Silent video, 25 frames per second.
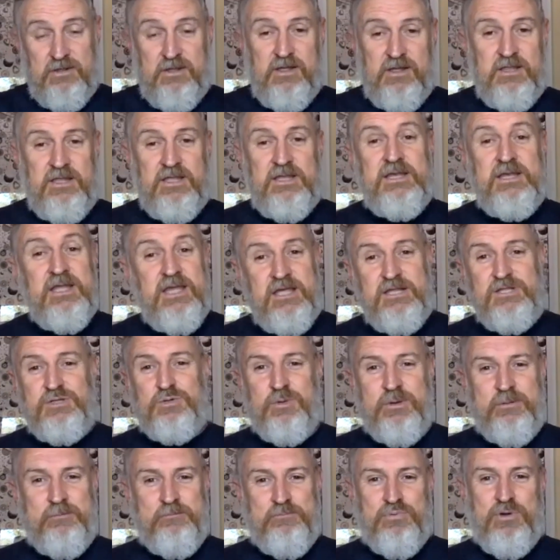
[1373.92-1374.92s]
you need
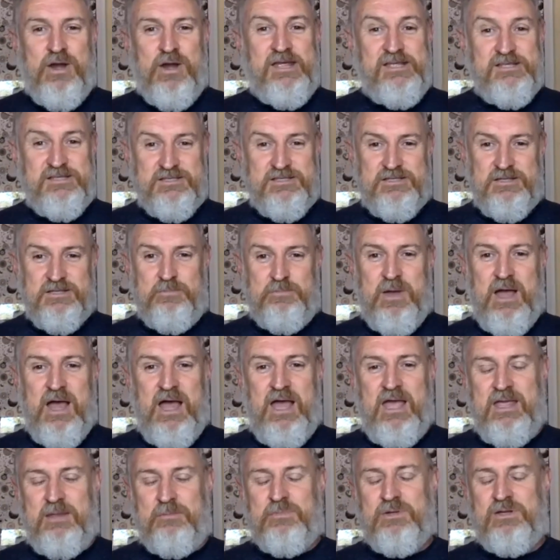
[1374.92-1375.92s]
to embrace the
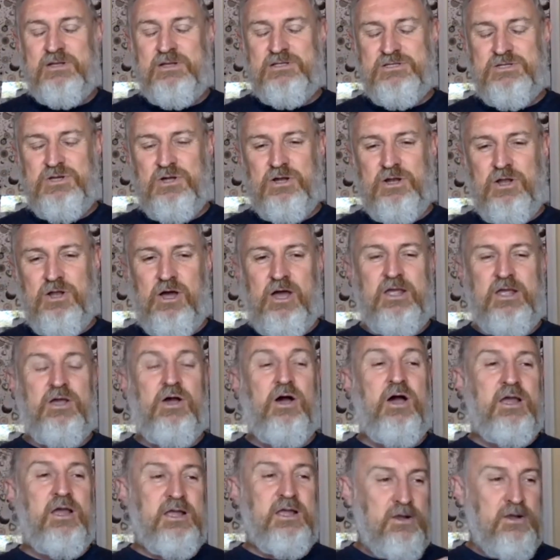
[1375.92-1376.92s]
pain, but it's not like
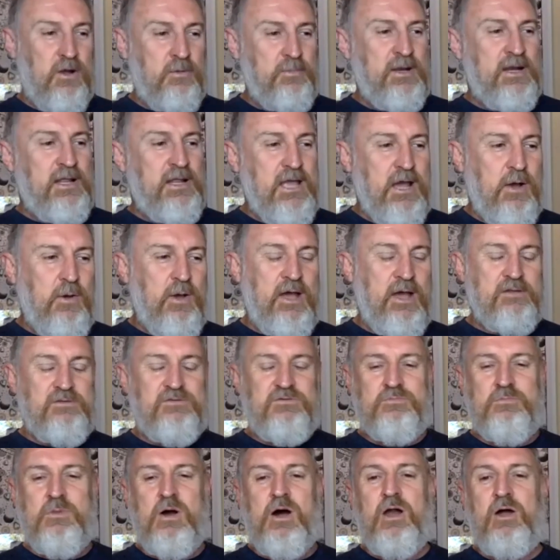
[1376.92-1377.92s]
I'm going to go out
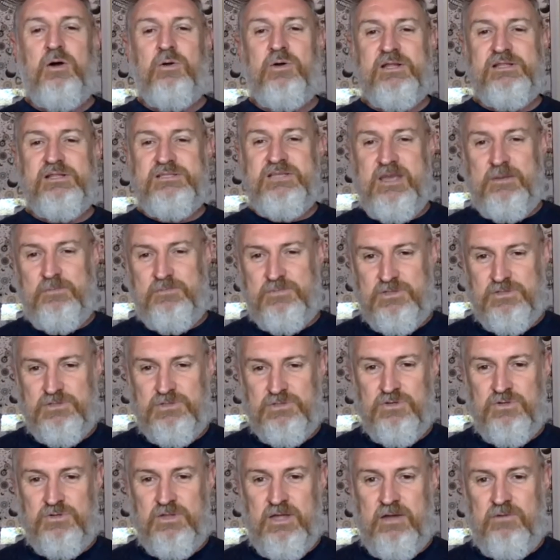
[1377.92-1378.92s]
tomorrow and attempt to
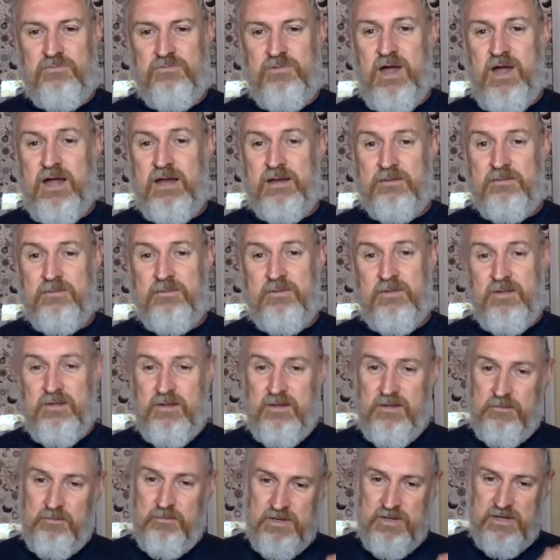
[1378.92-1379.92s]
do that run,
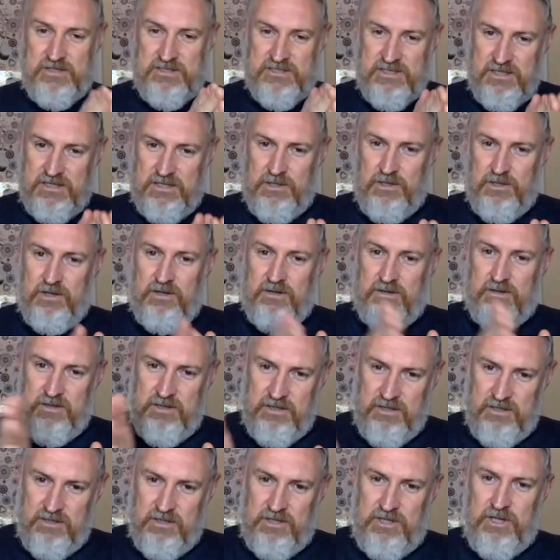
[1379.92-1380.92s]
but it's a little,
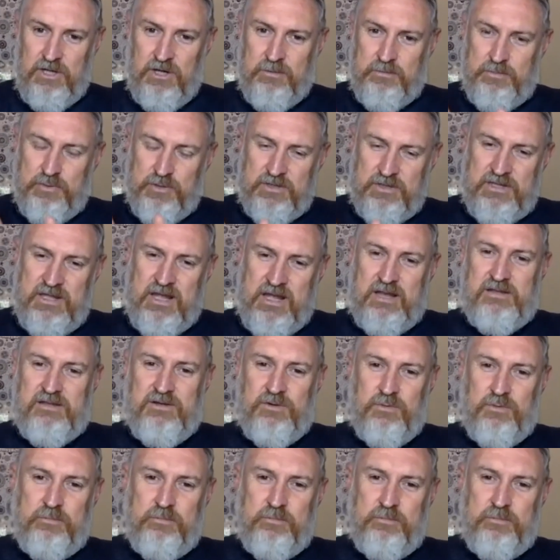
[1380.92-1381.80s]
you got to put it down to little